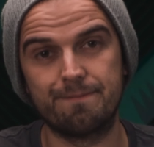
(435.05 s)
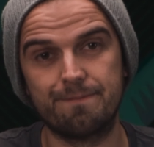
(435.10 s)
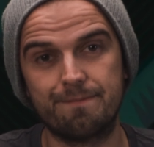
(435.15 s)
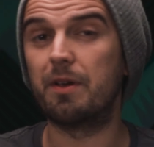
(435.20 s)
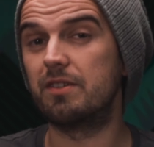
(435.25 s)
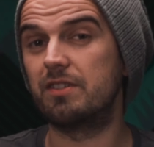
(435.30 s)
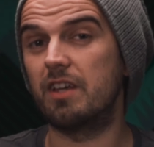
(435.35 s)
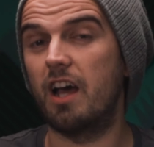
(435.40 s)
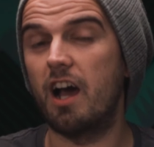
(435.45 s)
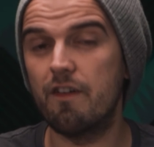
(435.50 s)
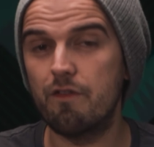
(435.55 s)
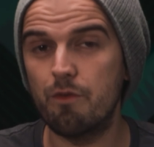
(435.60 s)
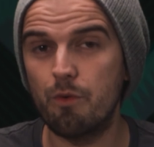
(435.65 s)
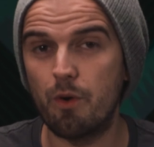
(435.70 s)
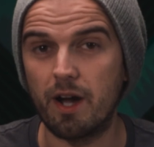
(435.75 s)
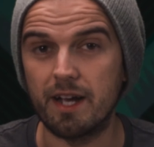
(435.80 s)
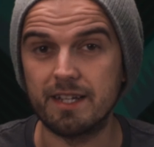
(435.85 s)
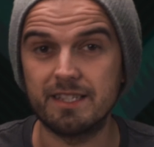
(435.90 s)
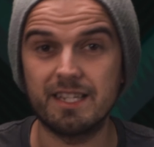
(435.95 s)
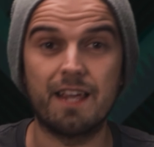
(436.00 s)
Because
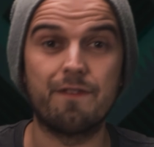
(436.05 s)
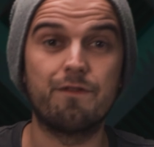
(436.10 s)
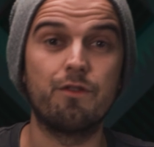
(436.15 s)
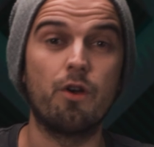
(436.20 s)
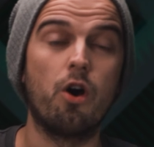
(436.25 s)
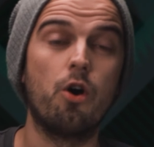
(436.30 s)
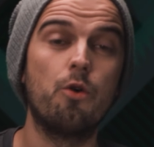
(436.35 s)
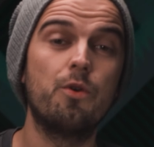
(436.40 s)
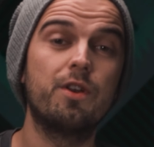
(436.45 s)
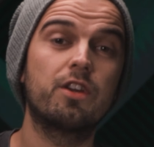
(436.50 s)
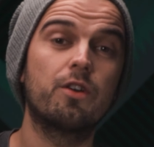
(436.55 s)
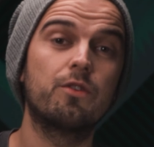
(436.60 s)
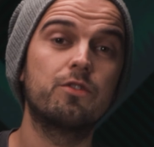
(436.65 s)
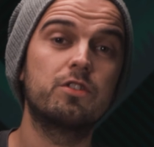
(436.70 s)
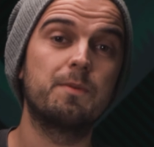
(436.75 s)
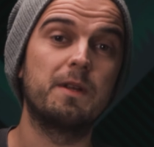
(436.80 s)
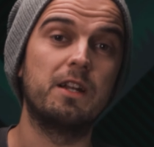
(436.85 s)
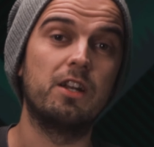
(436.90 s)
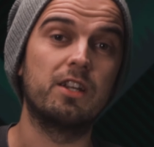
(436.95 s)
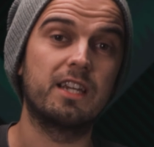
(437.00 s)
otherwise, if you're only going
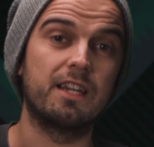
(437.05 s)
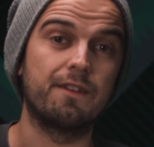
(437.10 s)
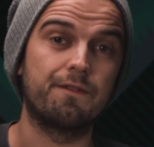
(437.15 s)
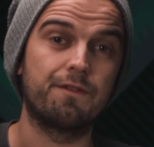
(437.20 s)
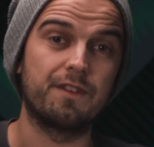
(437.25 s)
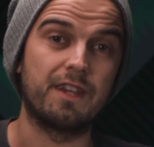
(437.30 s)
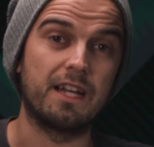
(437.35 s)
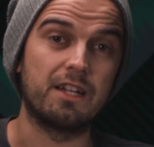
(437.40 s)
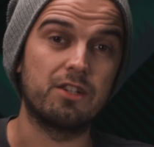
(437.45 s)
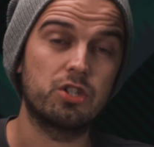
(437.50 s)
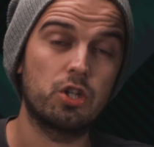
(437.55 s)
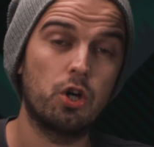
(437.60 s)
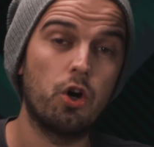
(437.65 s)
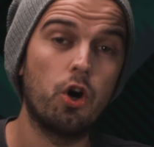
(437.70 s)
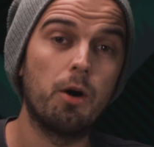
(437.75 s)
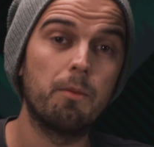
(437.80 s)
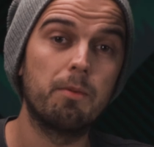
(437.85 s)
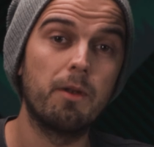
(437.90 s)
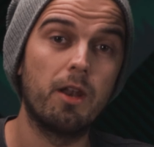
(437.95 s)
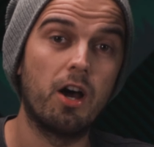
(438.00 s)
to be looking for that
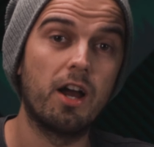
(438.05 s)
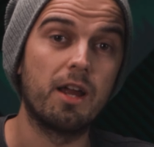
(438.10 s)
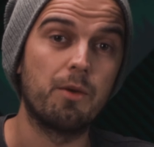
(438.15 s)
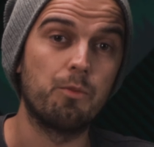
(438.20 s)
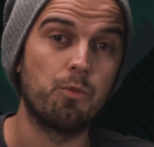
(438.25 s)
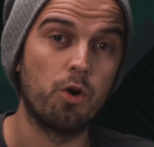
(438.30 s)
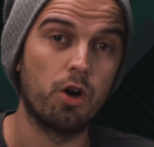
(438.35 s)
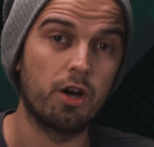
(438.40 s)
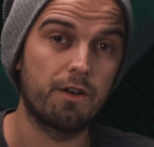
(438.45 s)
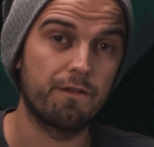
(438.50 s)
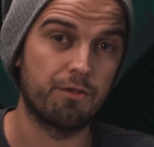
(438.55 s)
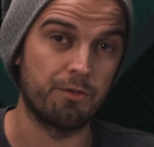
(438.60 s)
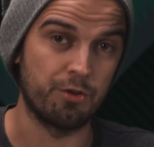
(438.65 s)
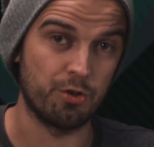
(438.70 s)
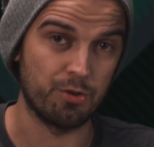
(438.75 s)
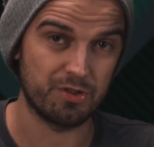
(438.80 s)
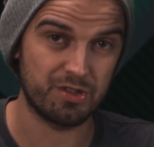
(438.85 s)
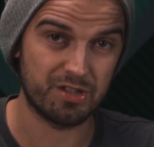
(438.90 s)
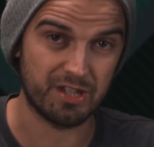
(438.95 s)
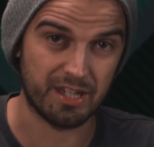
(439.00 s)
top line work for
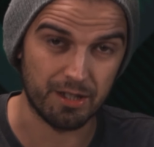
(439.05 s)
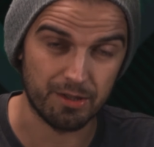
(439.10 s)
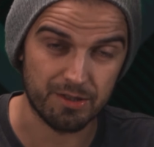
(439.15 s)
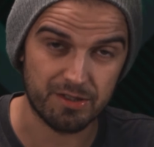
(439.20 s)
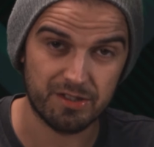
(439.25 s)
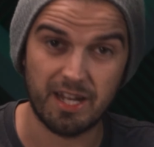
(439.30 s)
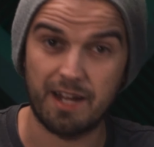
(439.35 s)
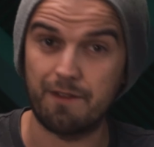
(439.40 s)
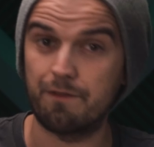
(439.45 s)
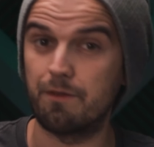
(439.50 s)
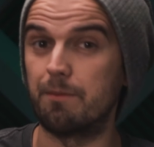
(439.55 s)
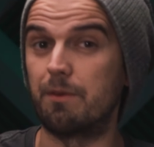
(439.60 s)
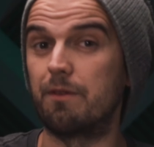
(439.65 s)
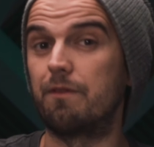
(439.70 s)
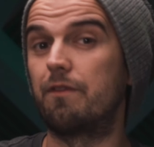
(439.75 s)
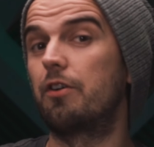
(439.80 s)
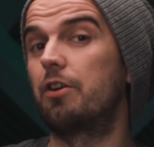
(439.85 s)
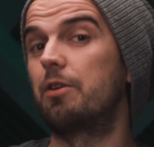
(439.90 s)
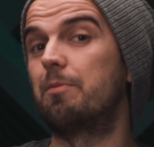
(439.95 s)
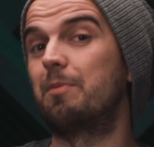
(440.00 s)
your skill set from the
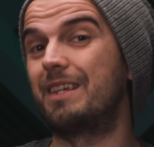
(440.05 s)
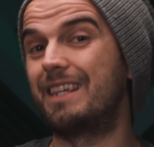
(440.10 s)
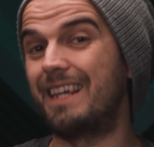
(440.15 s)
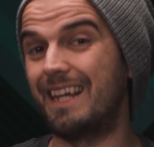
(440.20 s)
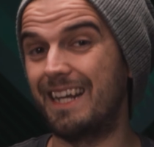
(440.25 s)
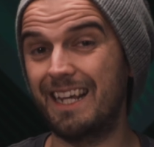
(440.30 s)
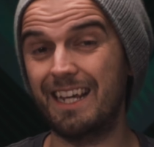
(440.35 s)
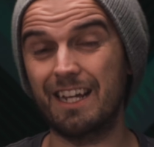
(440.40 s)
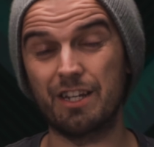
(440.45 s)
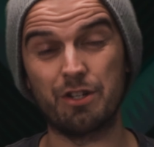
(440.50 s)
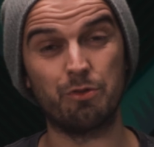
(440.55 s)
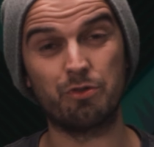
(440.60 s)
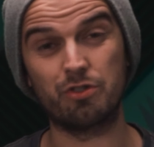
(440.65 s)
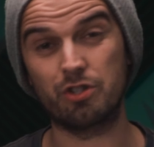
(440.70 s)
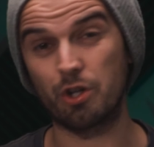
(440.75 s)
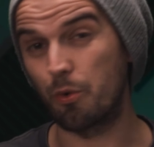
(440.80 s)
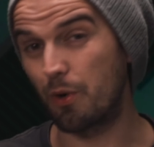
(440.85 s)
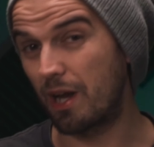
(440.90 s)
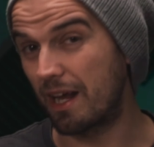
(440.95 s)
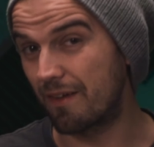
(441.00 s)
very beginning and you
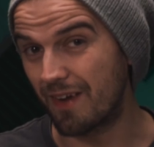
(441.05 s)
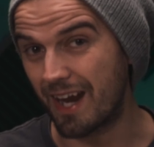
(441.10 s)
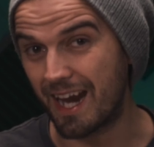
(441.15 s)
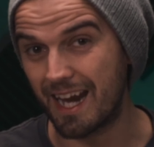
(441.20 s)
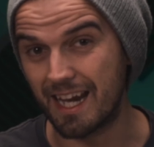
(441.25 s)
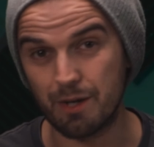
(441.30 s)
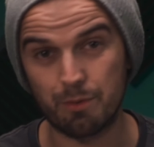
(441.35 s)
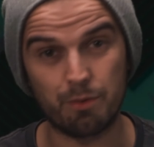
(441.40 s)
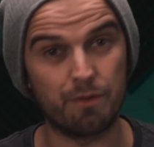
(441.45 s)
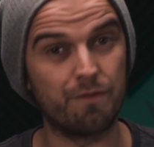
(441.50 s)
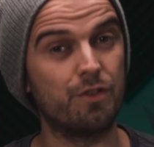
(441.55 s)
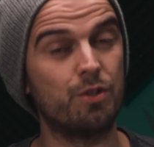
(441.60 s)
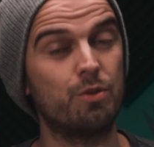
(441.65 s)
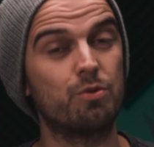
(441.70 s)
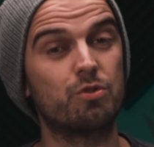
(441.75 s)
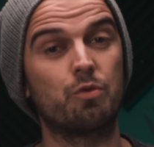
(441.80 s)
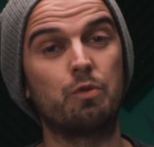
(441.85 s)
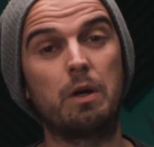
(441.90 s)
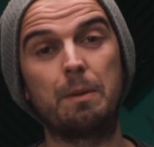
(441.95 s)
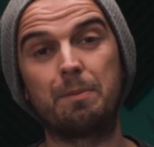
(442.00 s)
don't have any
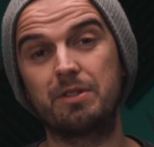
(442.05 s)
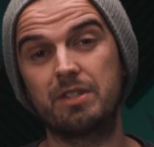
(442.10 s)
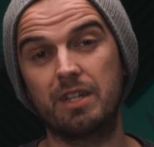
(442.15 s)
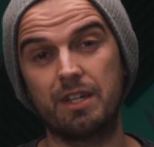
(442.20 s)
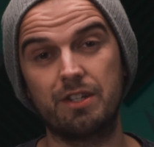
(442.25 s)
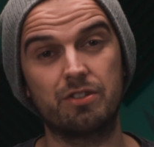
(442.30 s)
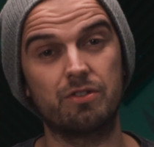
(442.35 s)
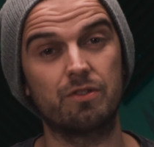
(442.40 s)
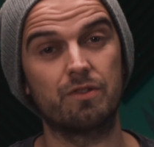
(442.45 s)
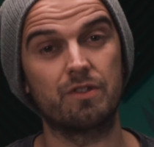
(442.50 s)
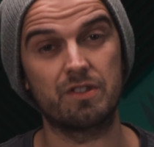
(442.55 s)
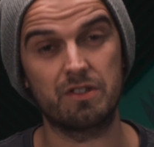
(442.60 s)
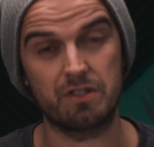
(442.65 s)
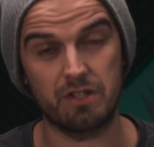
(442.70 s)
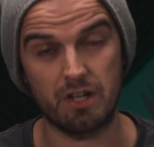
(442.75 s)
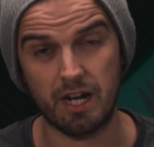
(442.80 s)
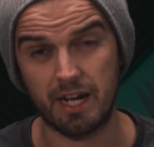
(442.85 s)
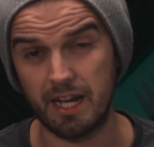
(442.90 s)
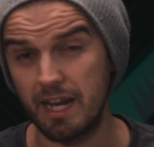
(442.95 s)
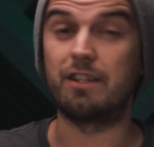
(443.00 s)
reviews or reputation on the
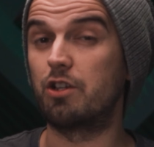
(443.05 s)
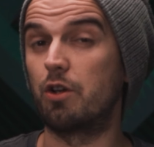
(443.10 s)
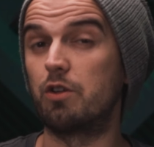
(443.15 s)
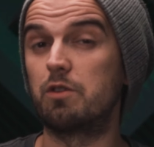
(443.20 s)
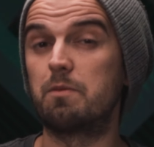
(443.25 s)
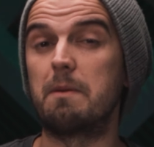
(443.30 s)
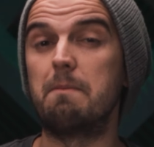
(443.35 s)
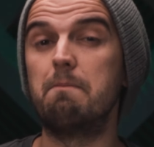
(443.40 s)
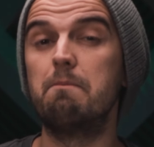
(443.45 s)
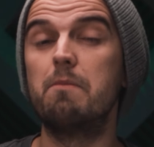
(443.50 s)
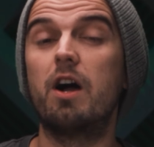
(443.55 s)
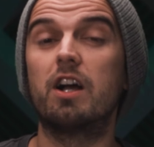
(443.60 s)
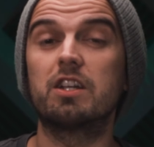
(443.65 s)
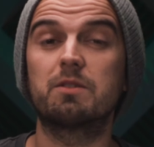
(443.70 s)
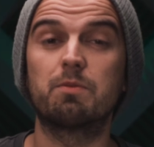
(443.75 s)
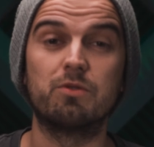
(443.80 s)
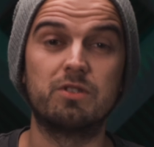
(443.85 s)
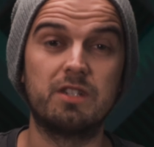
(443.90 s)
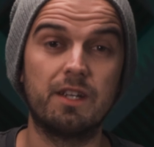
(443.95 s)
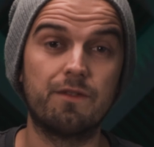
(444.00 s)
site, it's going to be
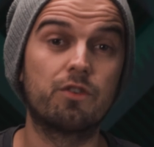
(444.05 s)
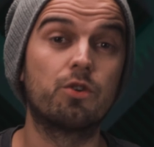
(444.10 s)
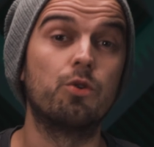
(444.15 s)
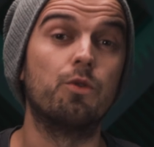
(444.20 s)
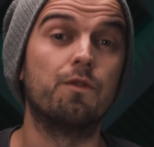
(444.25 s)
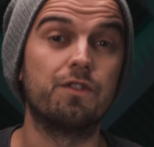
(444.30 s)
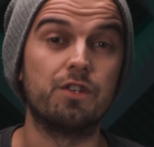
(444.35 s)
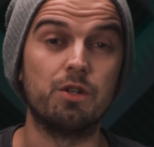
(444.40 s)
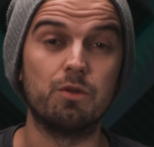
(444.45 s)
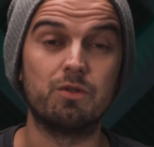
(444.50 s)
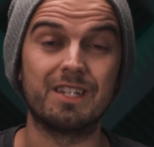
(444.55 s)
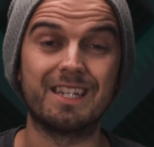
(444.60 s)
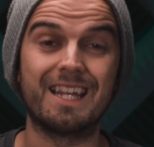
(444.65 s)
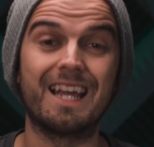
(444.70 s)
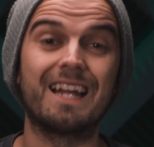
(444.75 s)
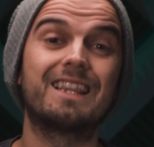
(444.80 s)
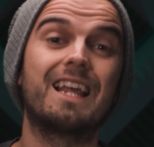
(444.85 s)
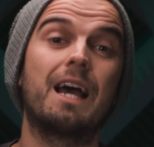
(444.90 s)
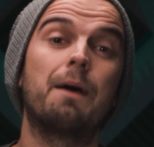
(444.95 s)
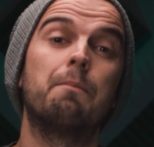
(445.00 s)
much more difficult for you to
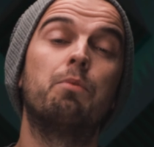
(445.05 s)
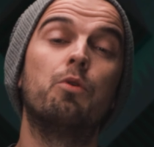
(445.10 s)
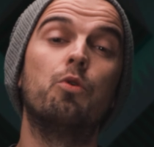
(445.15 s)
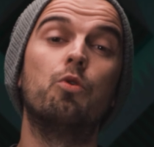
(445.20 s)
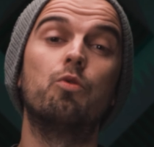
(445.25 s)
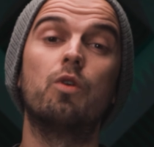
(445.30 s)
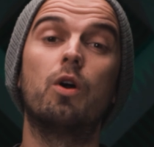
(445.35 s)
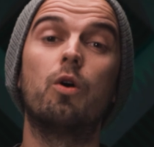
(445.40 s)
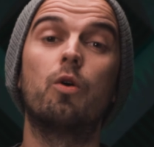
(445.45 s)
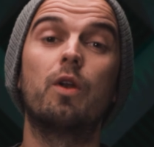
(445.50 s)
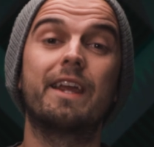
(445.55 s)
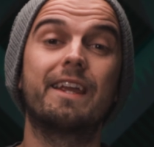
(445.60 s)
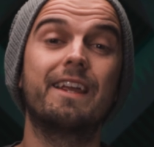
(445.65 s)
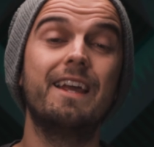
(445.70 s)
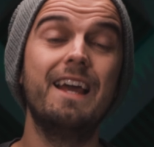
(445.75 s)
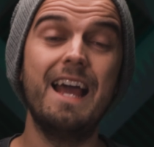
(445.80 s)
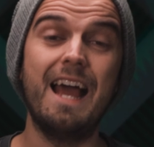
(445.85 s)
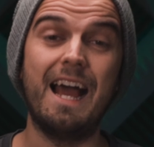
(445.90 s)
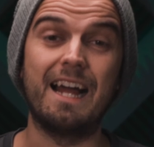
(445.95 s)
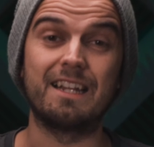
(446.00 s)
get that ball
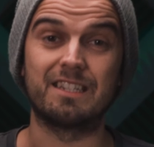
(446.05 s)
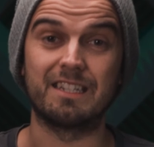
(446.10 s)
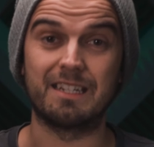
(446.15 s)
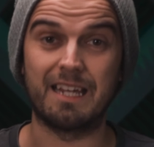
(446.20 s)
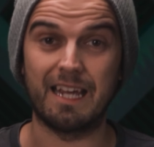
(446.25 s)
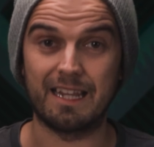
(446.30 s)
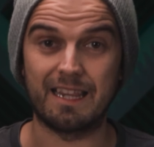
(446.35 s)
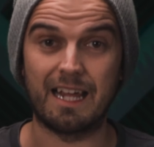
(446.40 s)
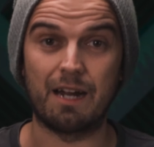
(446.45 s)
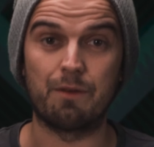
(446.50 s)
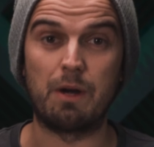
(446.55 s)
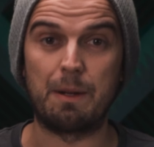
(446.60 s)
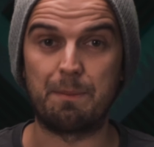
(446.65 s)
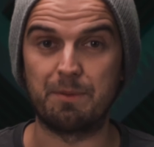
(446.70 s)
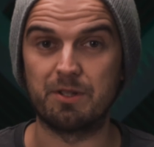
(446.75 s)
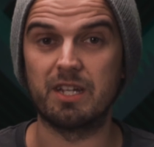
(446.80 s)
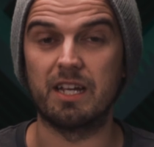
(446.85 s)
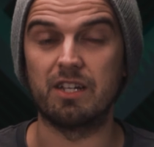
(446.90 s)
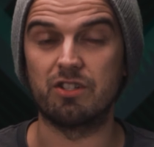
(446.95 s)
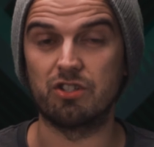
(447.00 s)
rolling and to get that
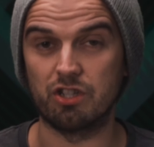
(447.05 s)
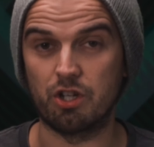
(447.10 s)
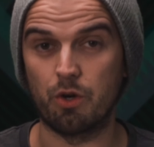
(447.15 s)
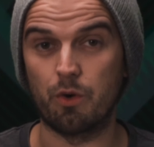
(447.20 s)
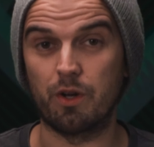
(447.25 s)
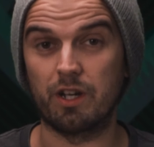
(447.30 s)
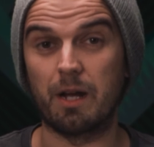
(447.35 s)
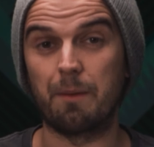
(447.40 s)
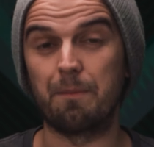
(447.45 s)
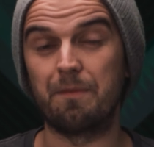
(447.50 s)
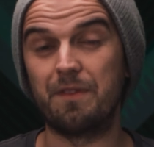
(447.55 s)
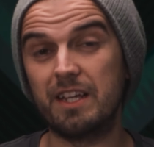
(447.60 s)
reputation going up.